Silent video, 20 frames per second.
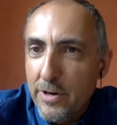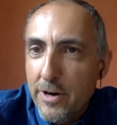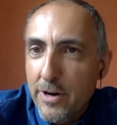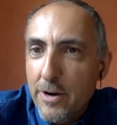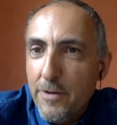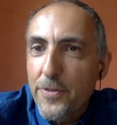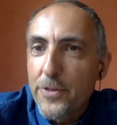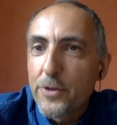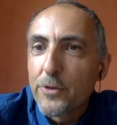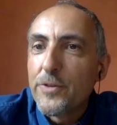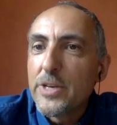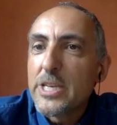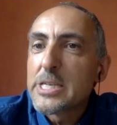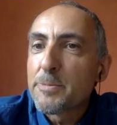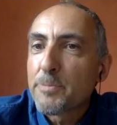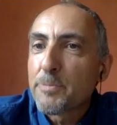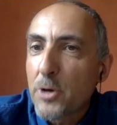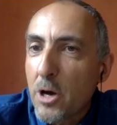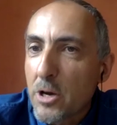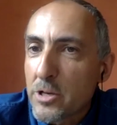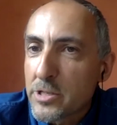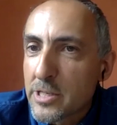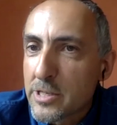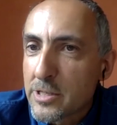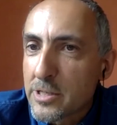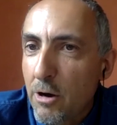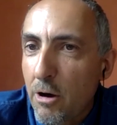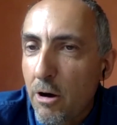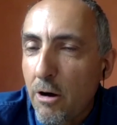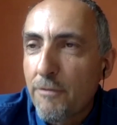through this process
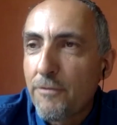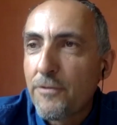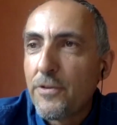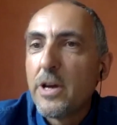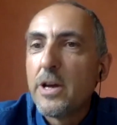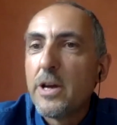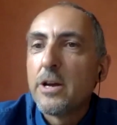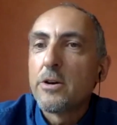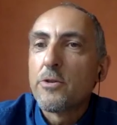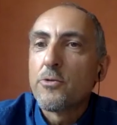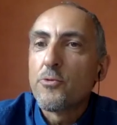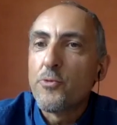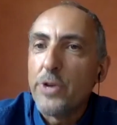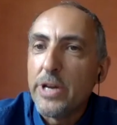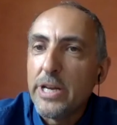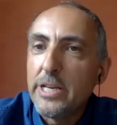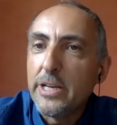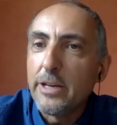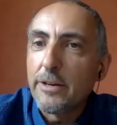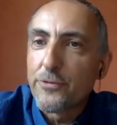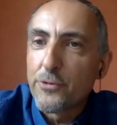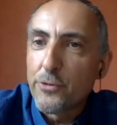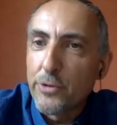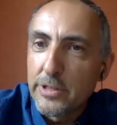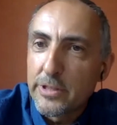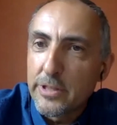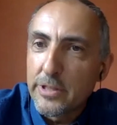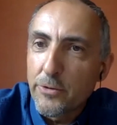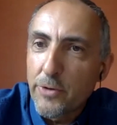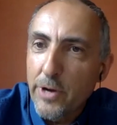of reading through
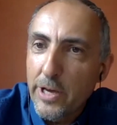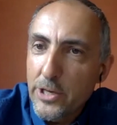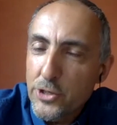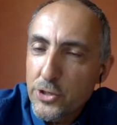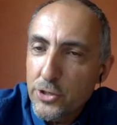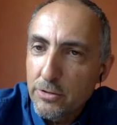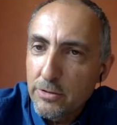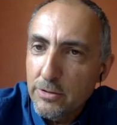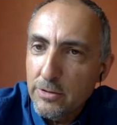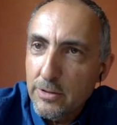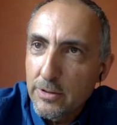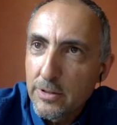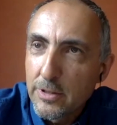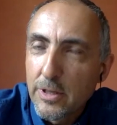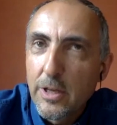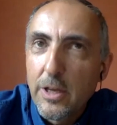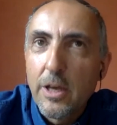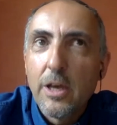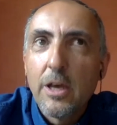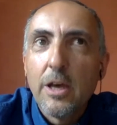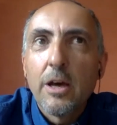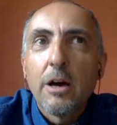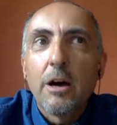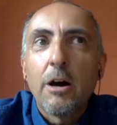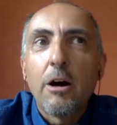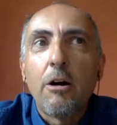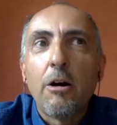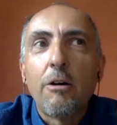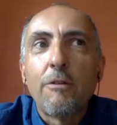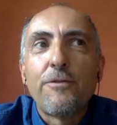integration,
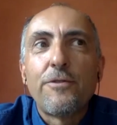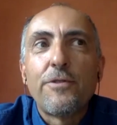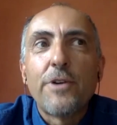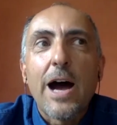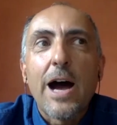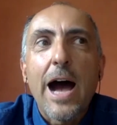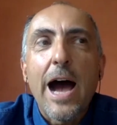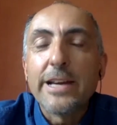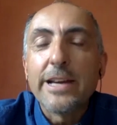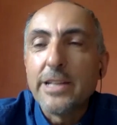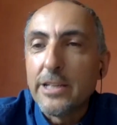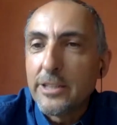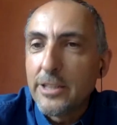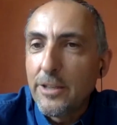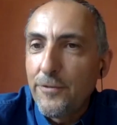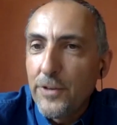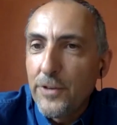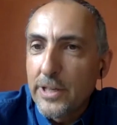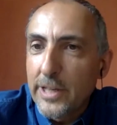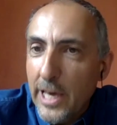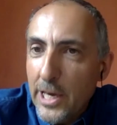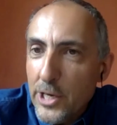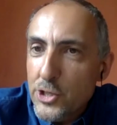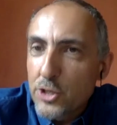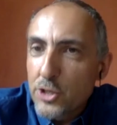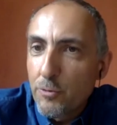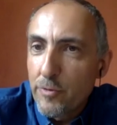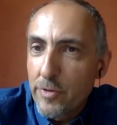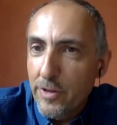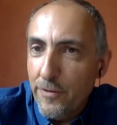of identification
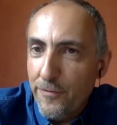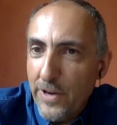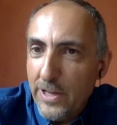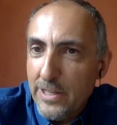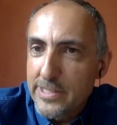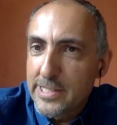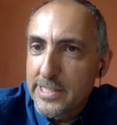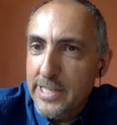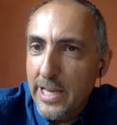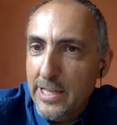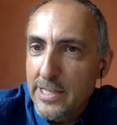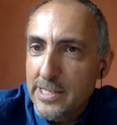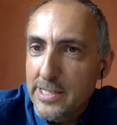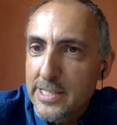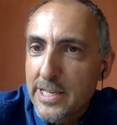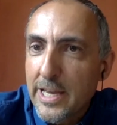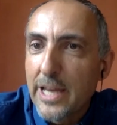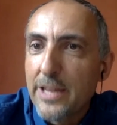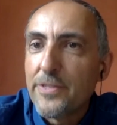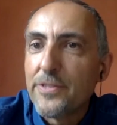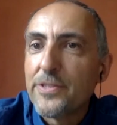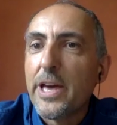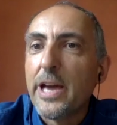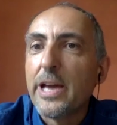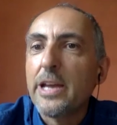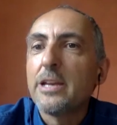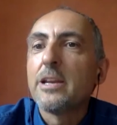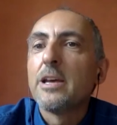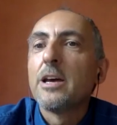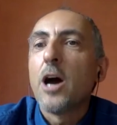with the felt sense, and
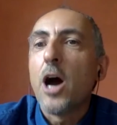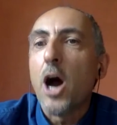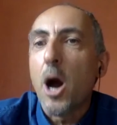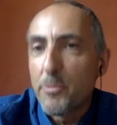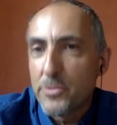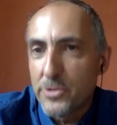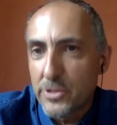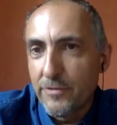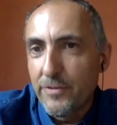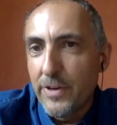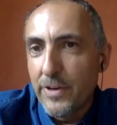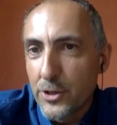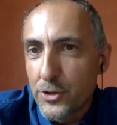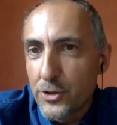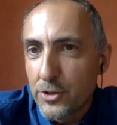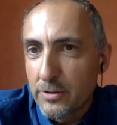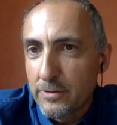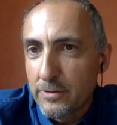then observation.